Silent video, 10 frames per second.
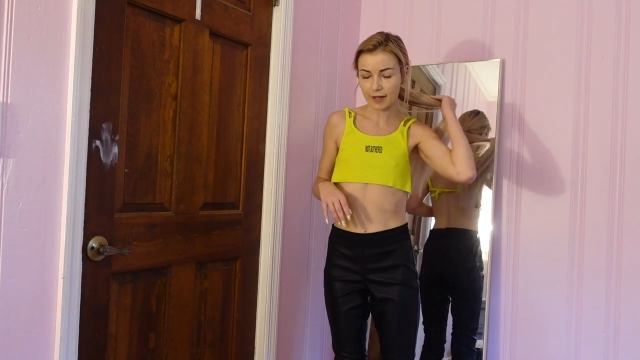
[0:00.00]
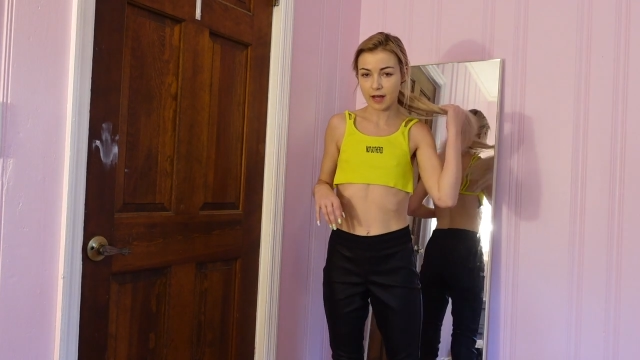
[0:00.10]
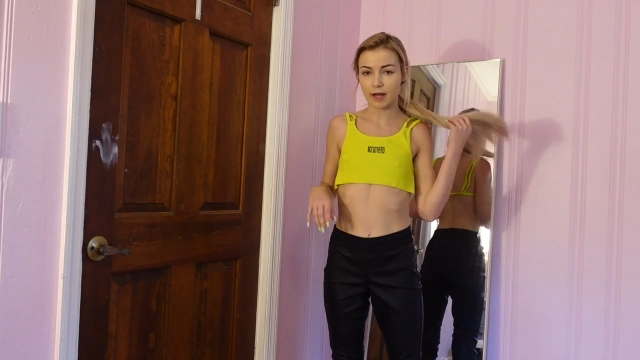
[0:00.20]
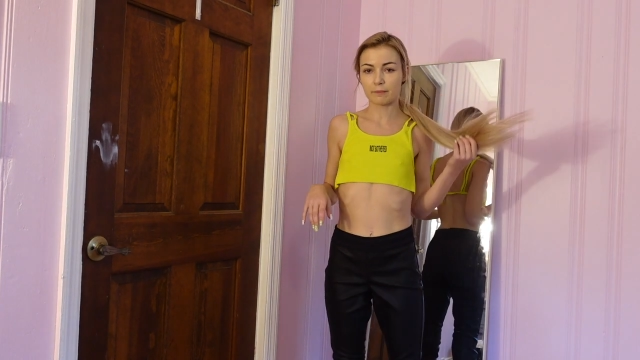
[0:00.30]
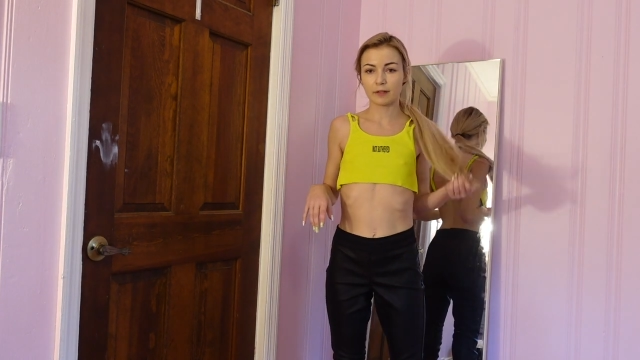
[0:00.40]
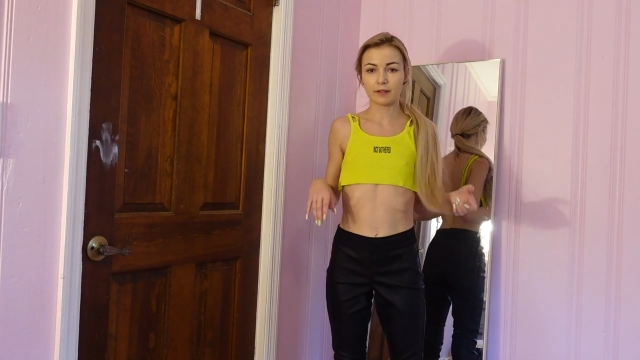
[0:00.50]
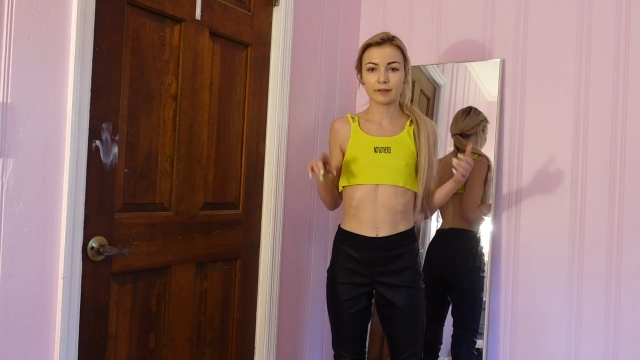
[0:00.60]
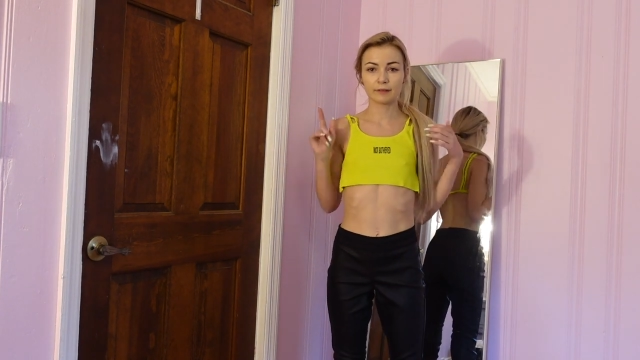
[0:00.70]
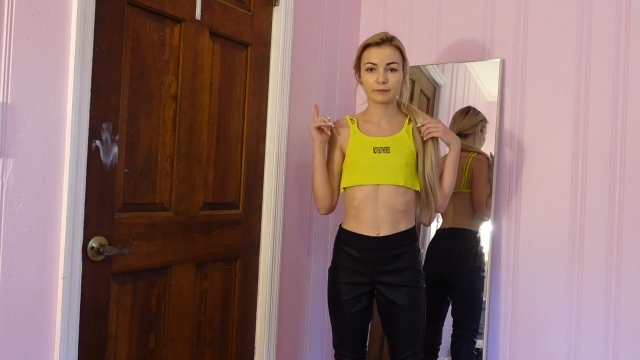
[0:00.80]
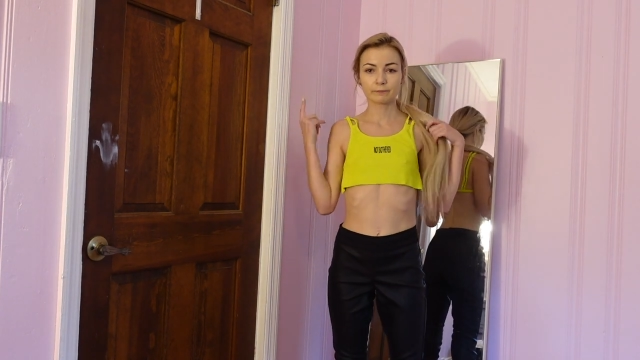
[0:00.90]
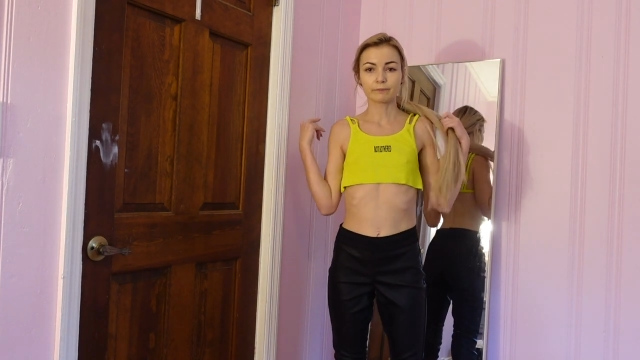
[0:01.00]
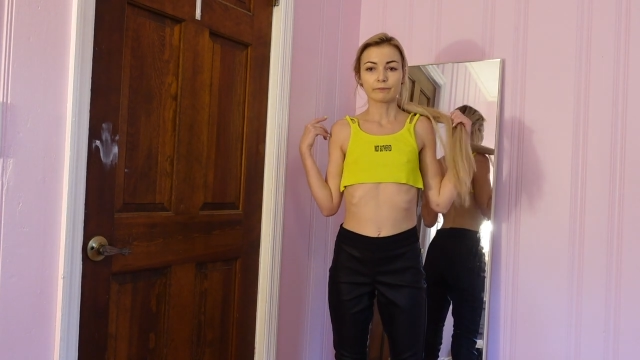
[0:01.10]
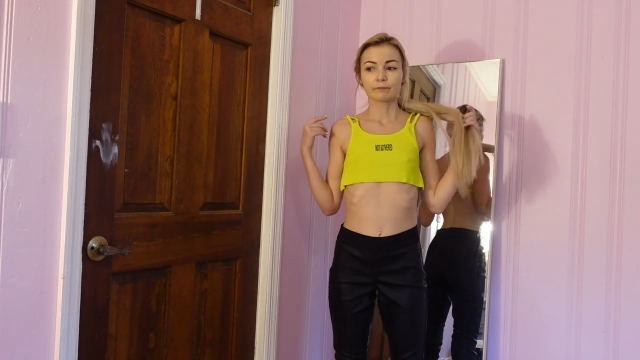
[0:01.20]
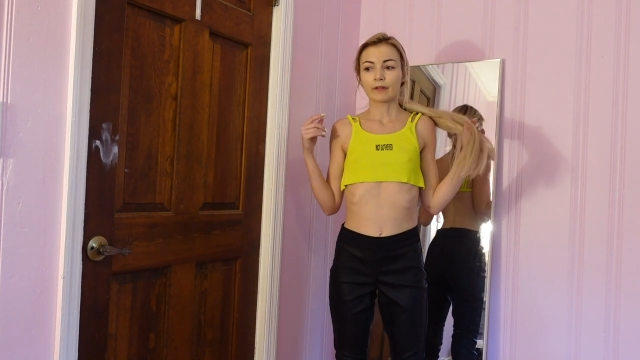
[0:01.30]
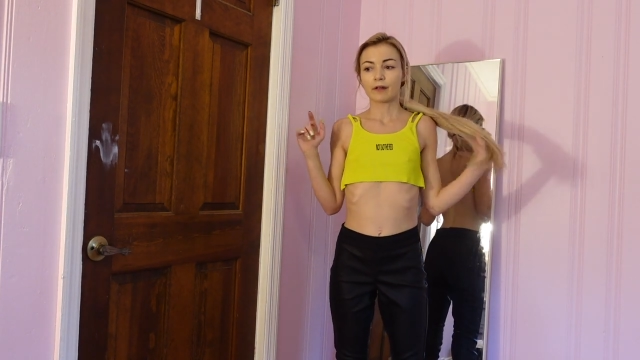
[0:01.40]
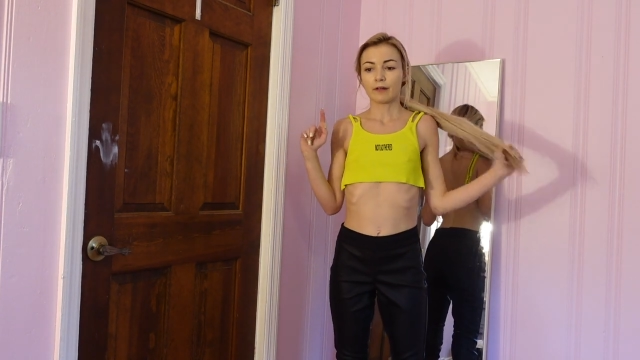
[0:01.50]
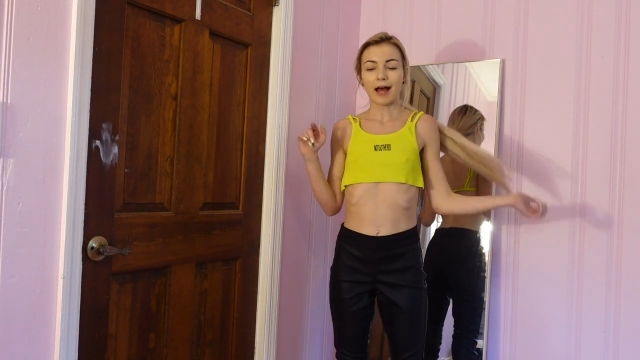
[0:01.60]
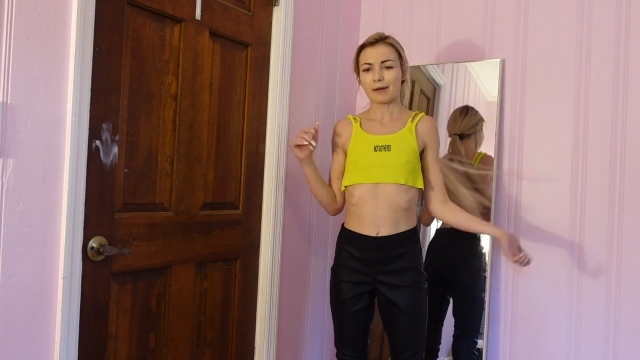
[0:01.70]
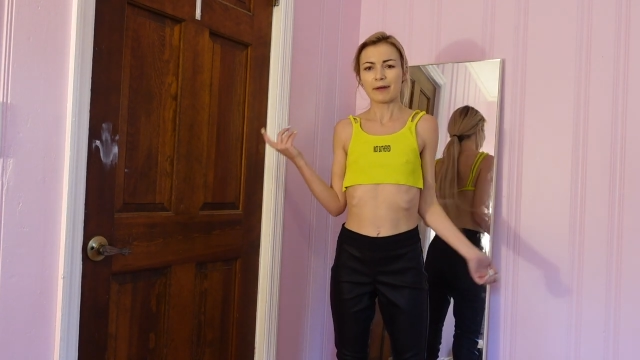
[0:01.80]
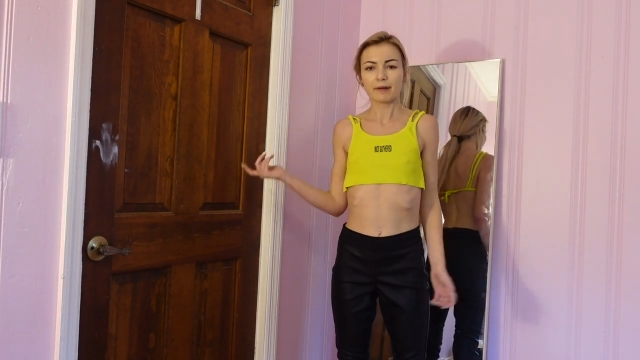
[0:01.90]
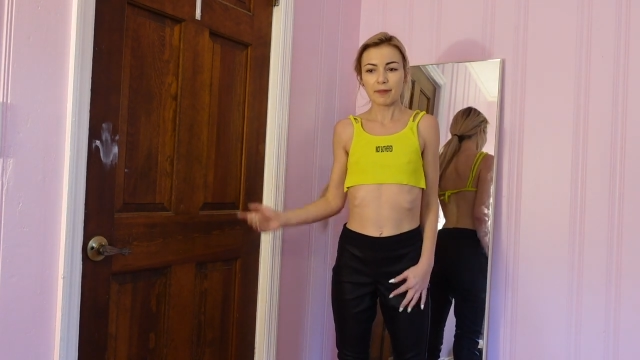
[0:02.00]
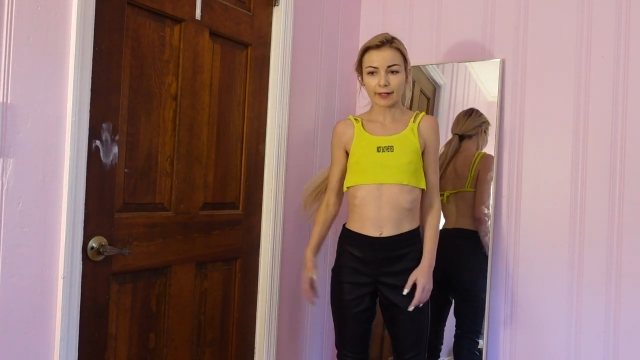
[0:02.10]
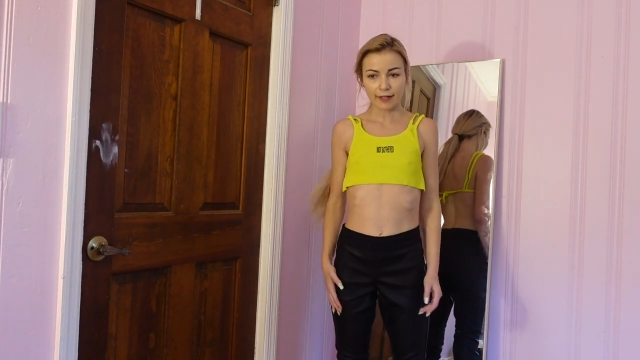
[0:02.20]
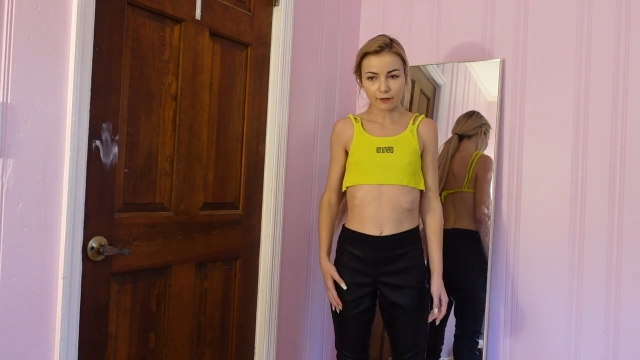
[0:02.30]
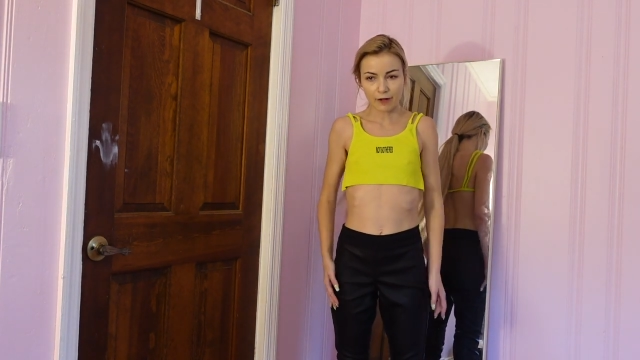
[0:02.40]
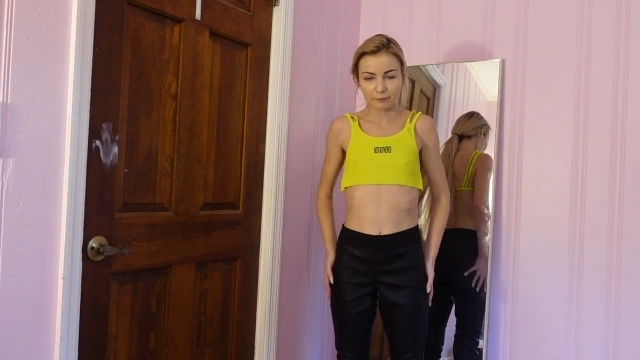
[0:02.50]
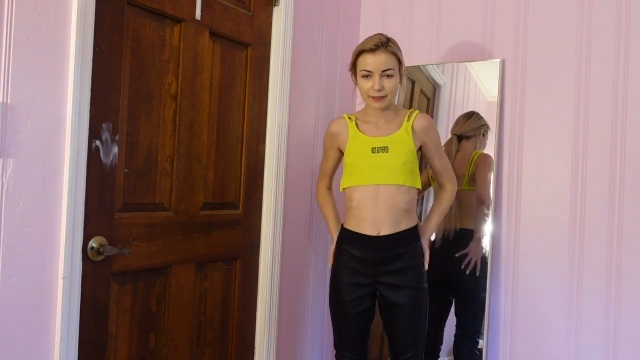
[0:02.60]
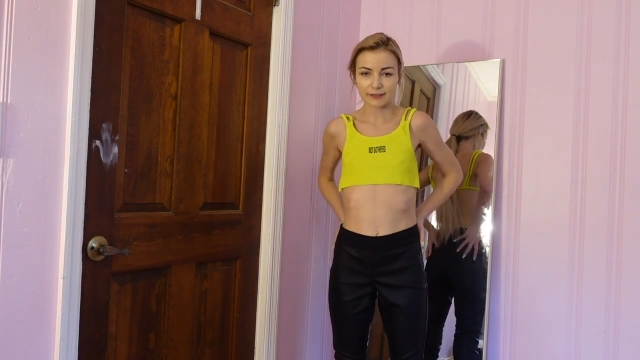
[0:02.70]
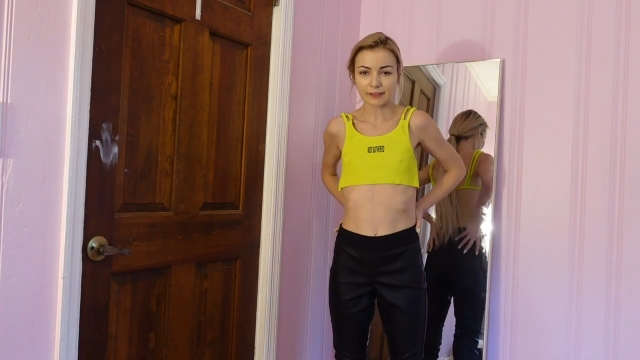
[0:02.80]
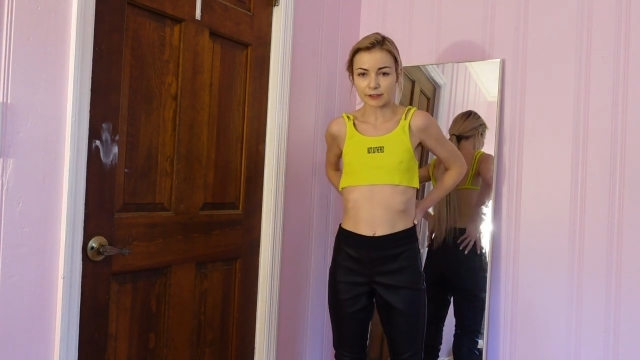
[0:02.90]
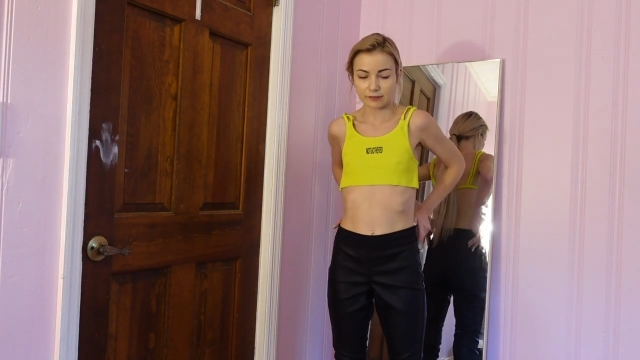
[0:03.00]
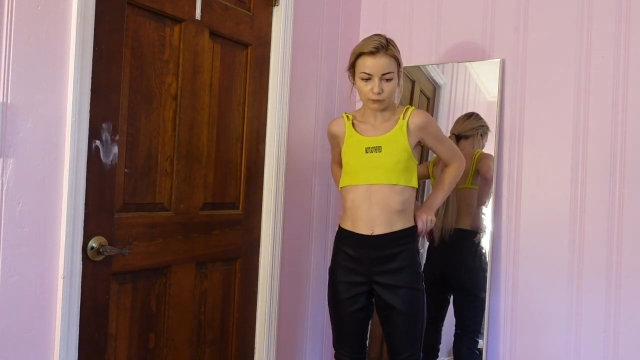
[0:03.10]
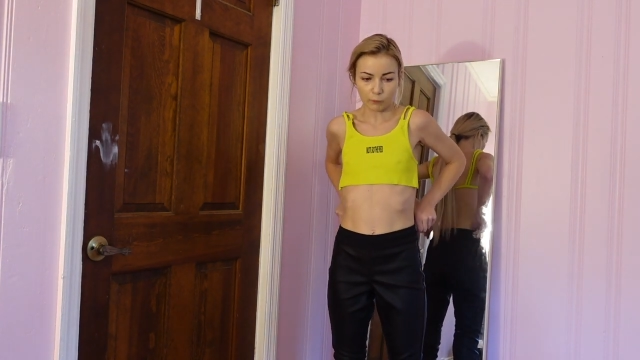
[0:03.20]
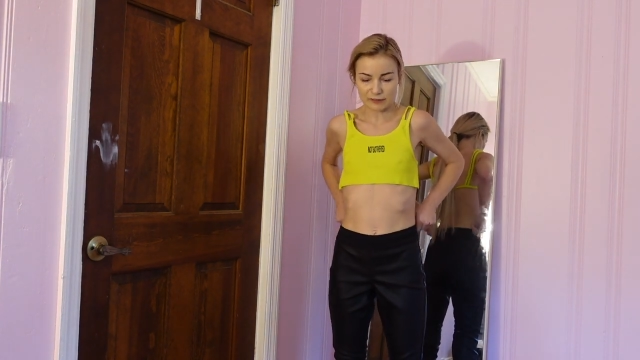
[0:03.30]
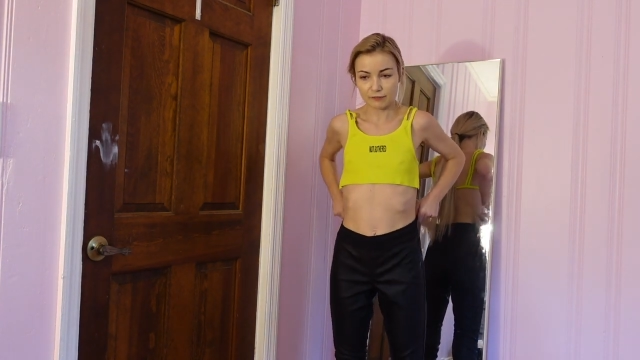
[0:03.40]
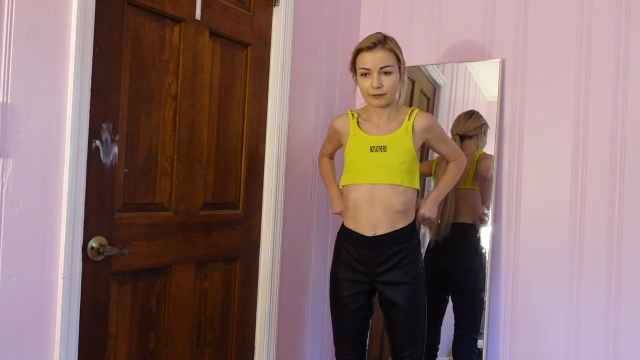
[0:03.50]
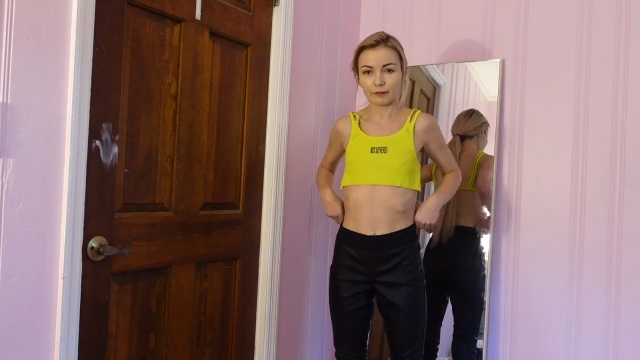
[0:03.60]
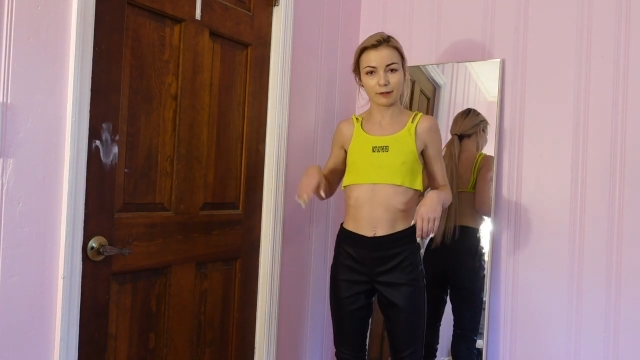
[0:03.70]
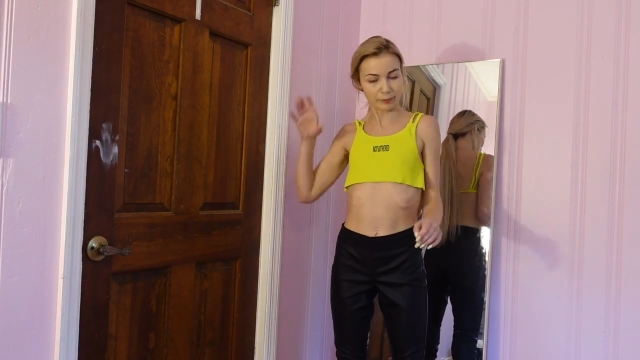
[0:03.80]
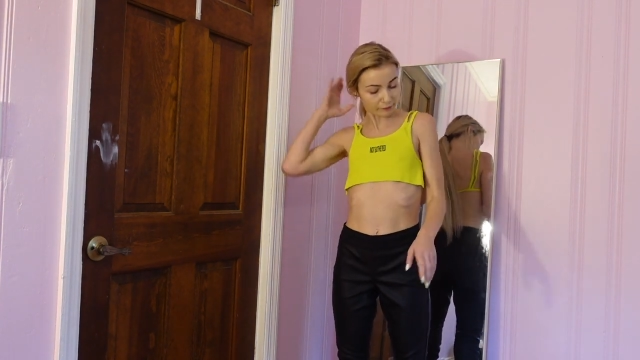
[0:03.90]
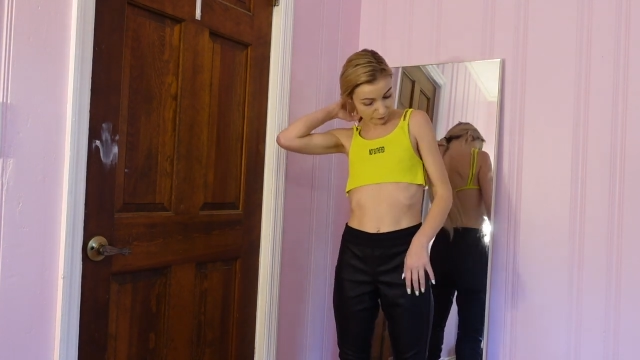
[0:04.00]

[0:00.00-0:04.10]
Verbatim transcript: um, I makeup that I had on because I just wasn't feeling it, but